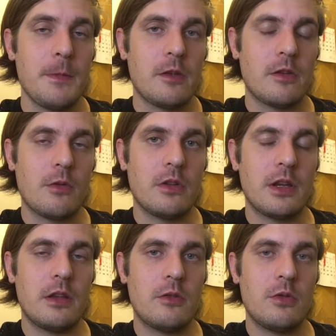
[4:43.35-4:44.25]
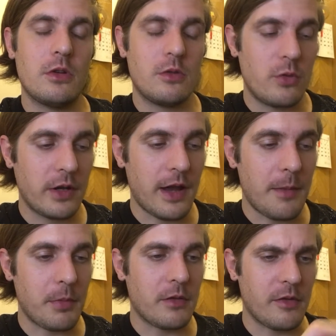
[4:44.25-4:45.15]
So we're going to continue doing
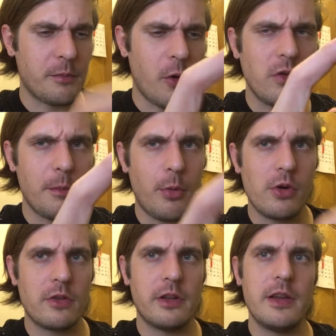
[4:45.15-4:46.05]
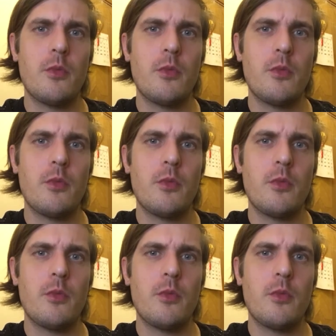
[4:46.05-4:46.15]
that. But uh, most importantly,